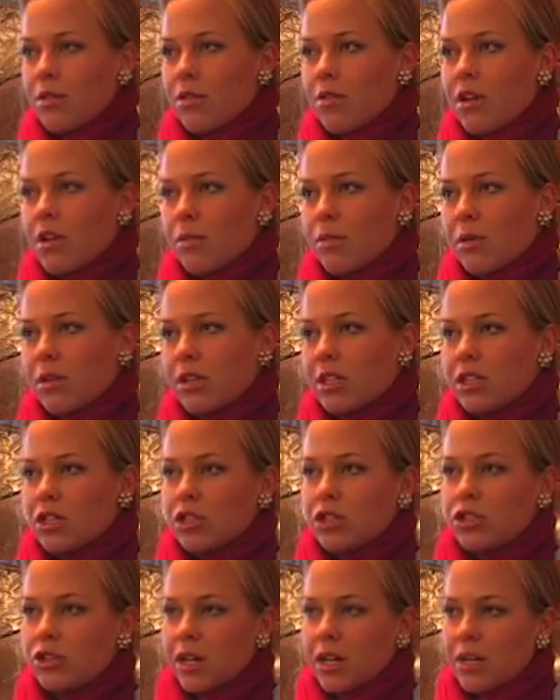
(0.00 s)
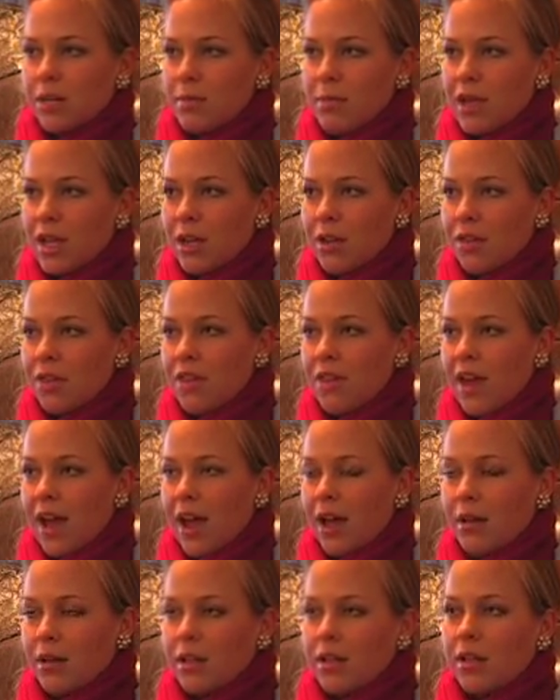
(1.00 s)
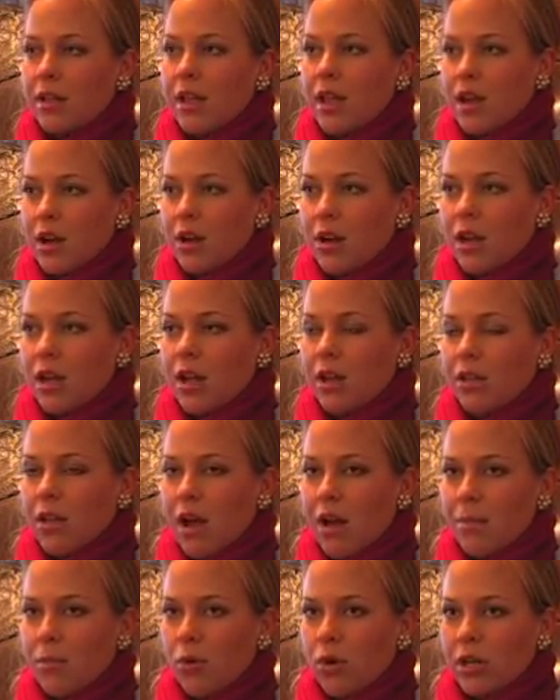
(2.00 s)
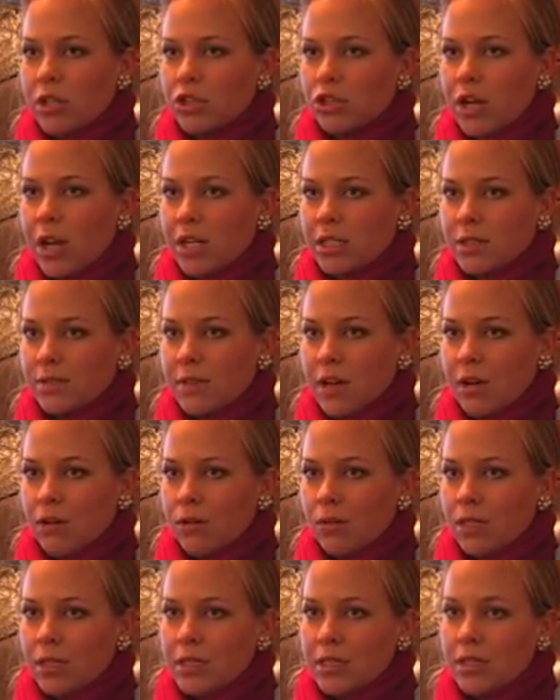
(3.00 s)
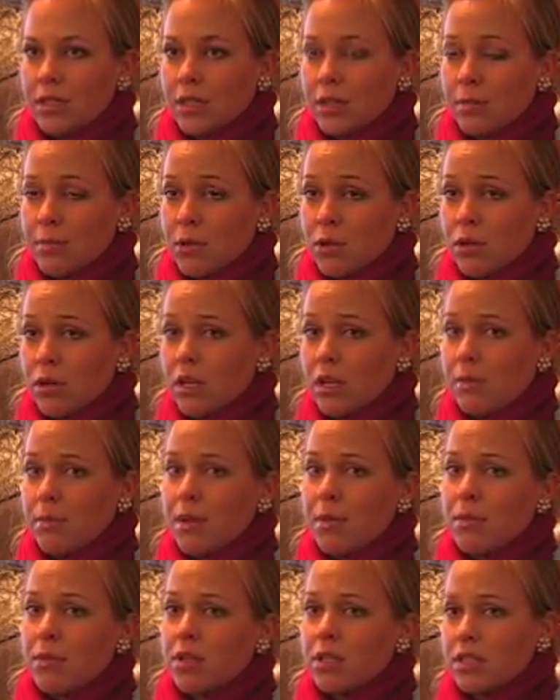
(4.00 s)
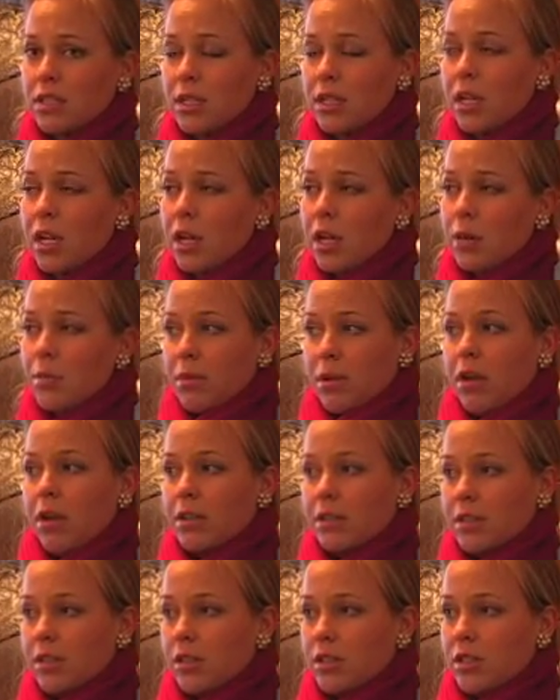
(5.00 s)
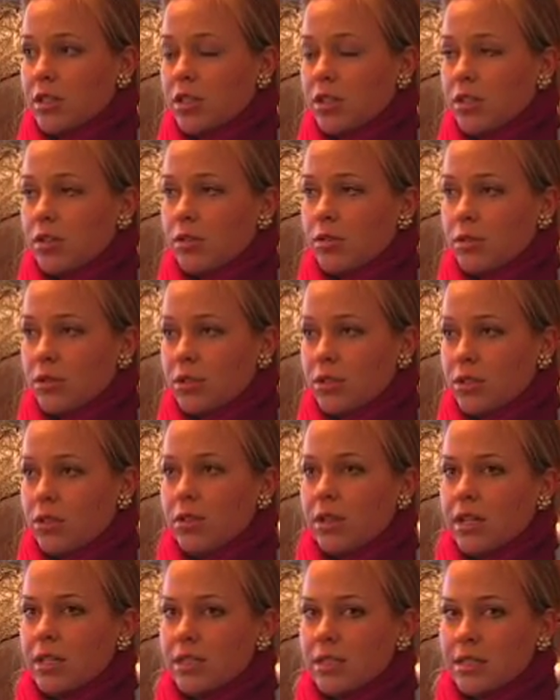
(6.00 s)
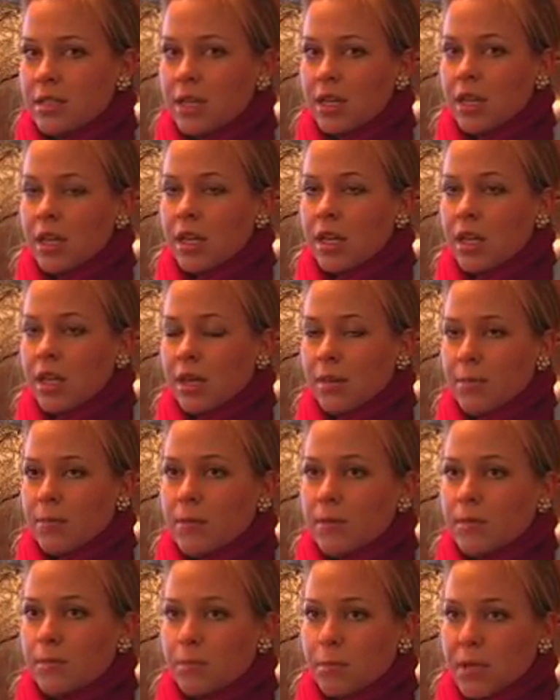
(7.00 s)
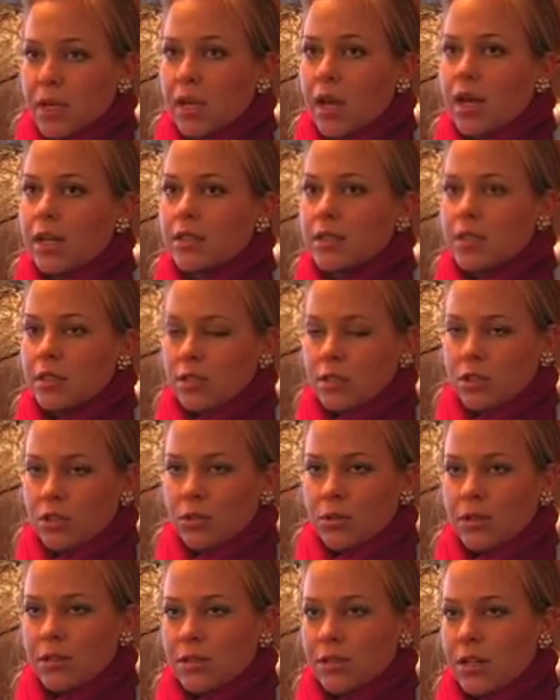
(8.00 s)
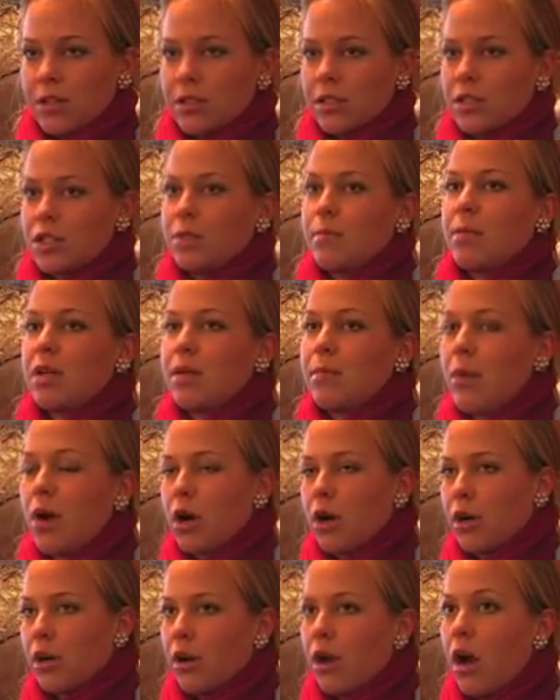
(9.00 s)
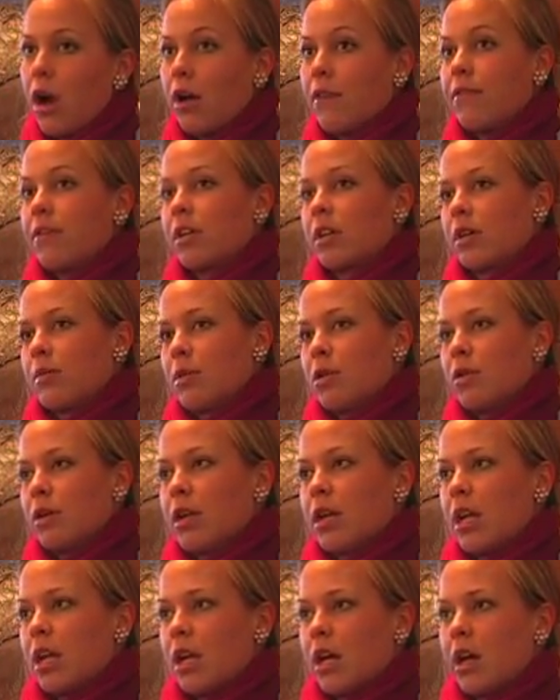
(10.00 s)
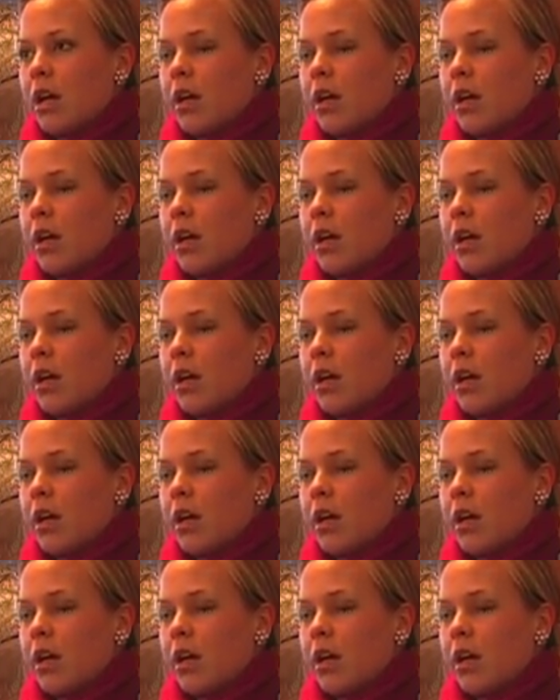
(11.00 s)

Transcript: they're really just trying to make that area a lot more attractive, not only to the community members, but also to students, because the students are such a big part of the community.